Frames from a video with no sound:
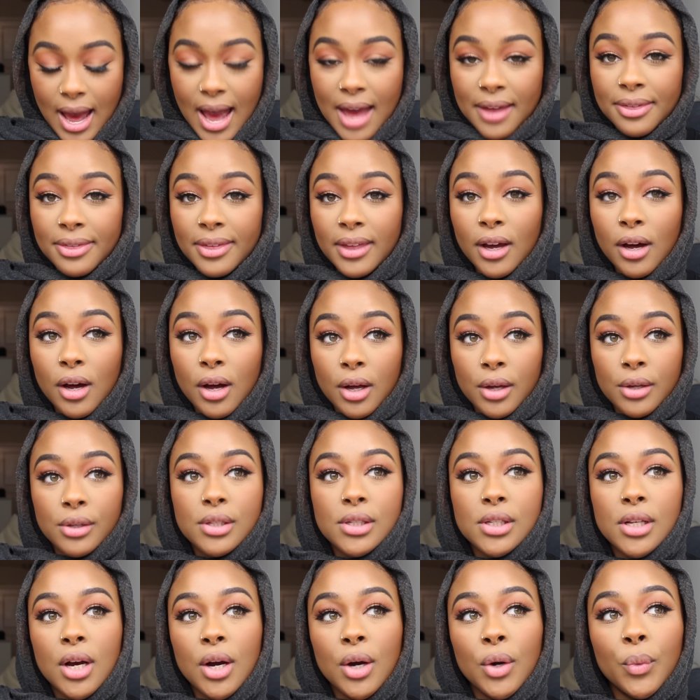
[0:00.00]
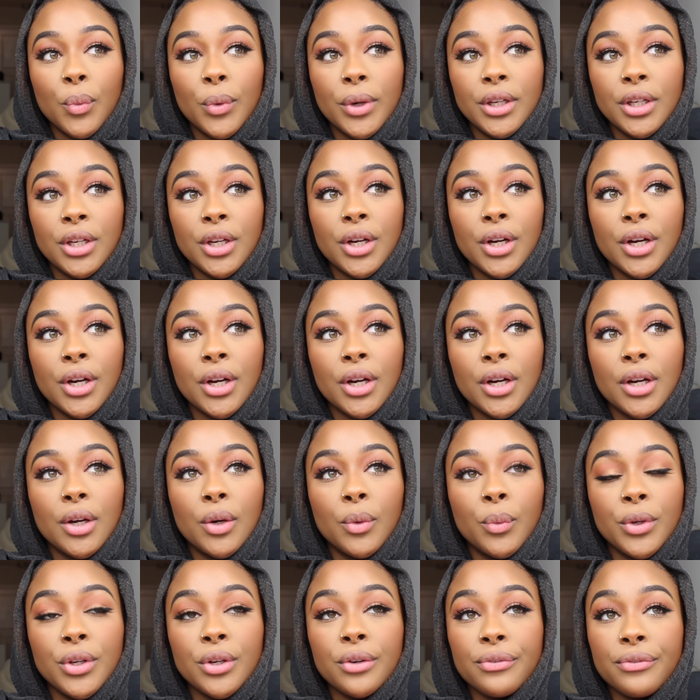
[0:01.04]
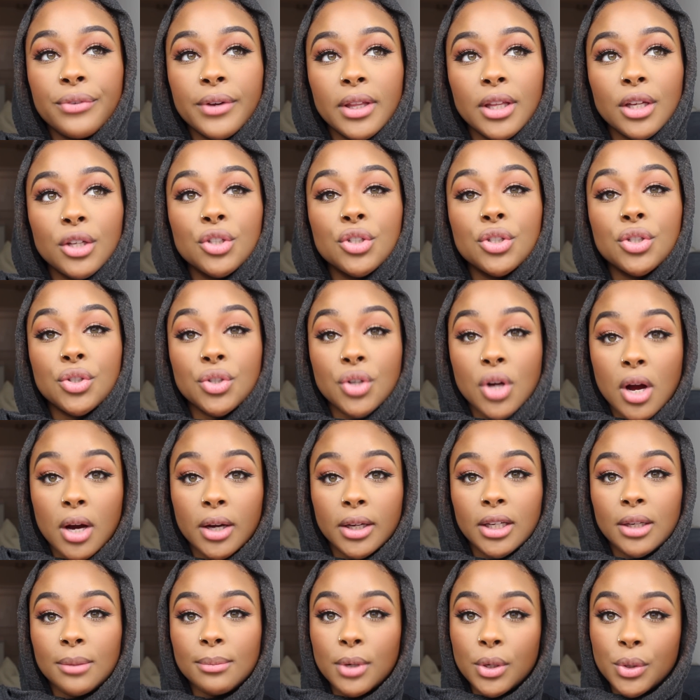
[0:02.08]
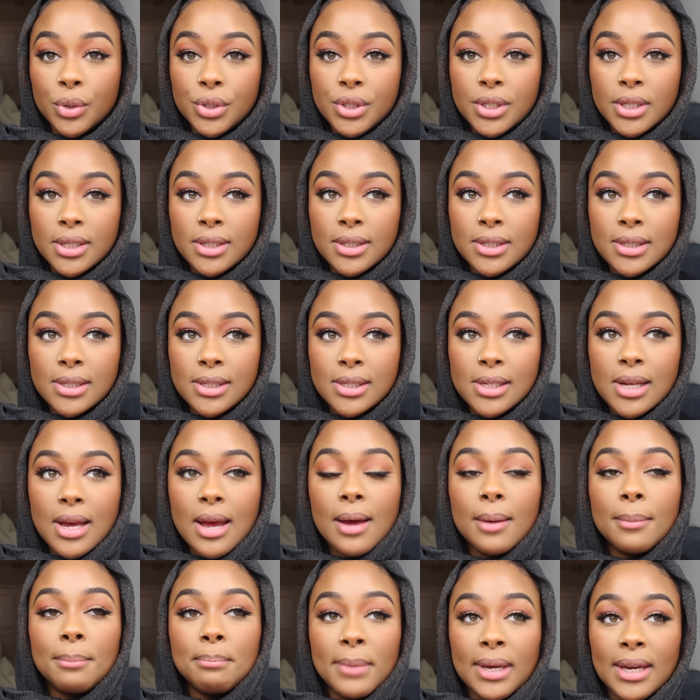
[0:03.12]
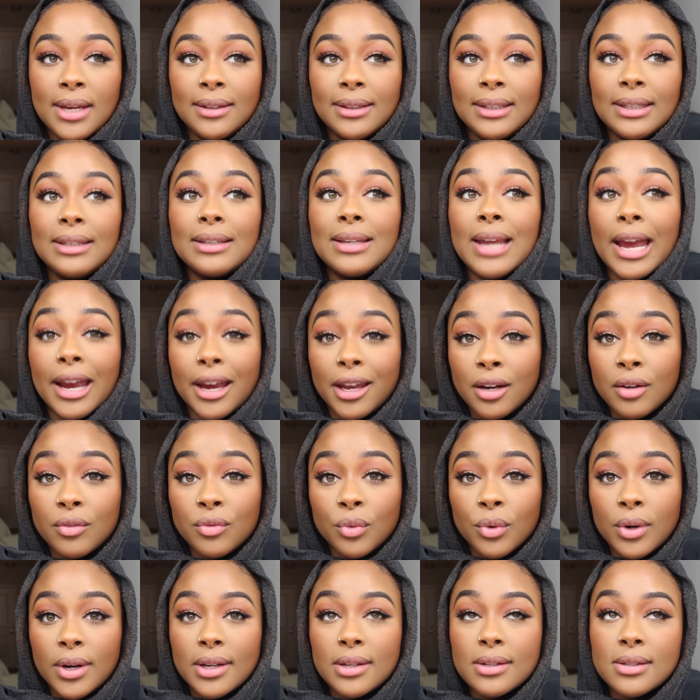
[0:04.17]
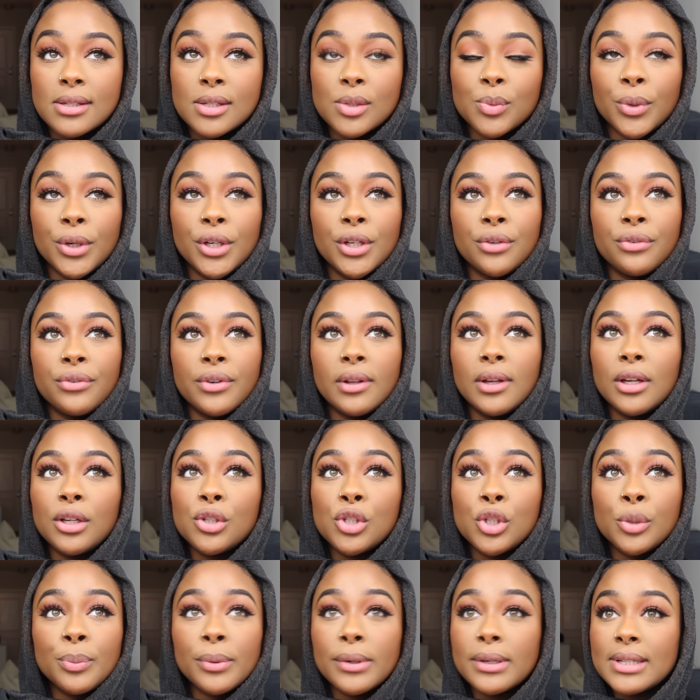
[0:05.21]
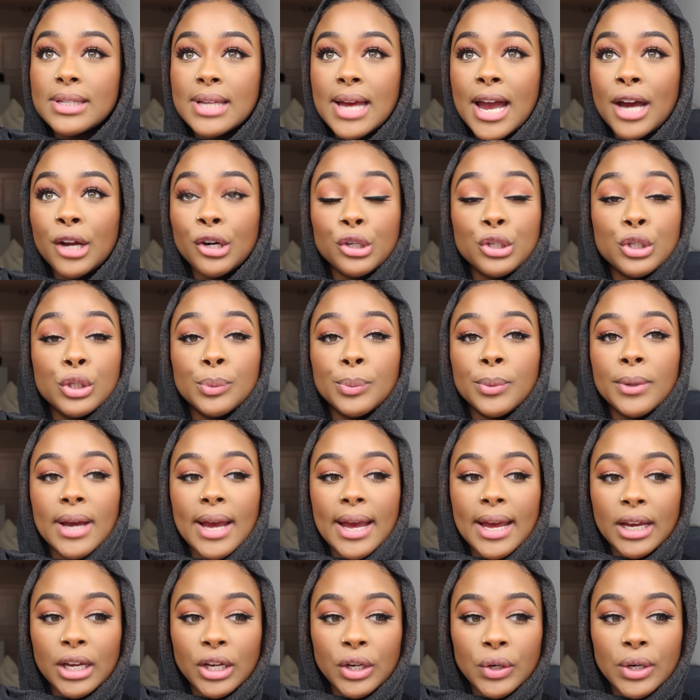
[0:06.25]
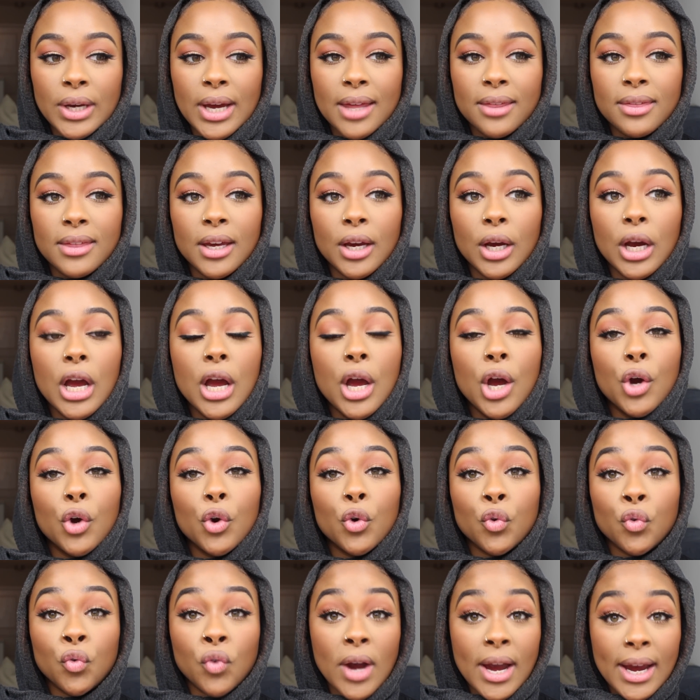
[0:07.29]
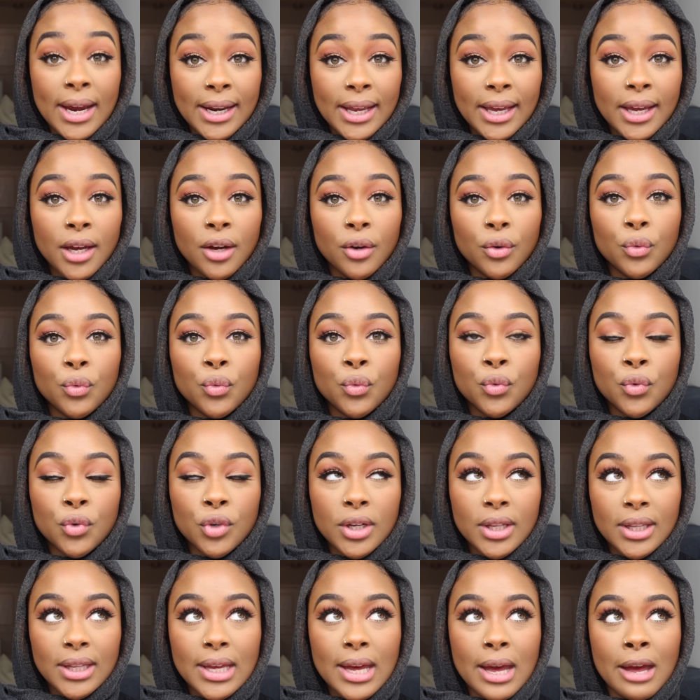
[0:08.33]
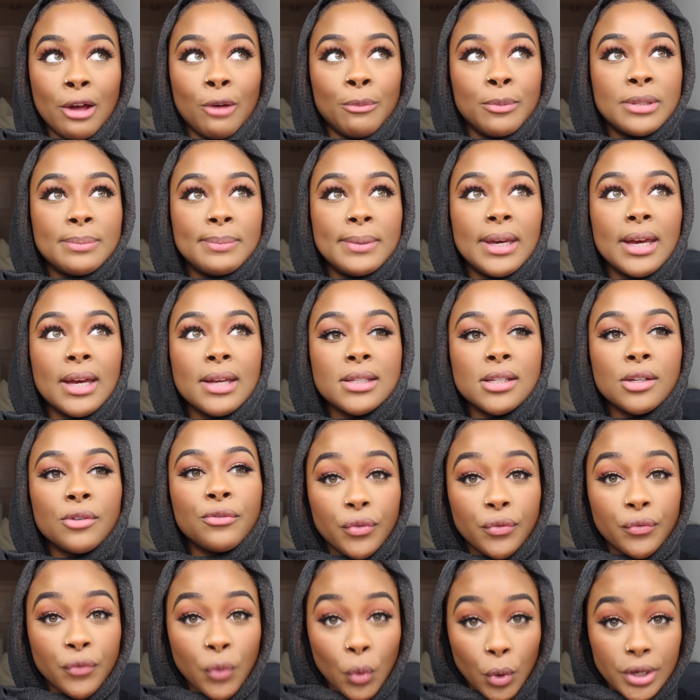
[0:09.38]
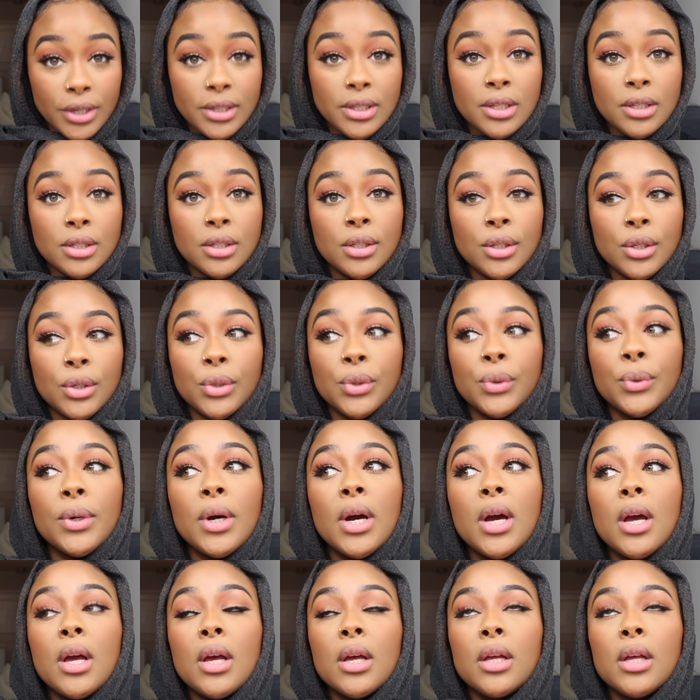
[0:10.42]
I think also when you're feeling strong emotions, mainly negative ones where you're feeling super sad or super angry, I think writing really helps, because it forces you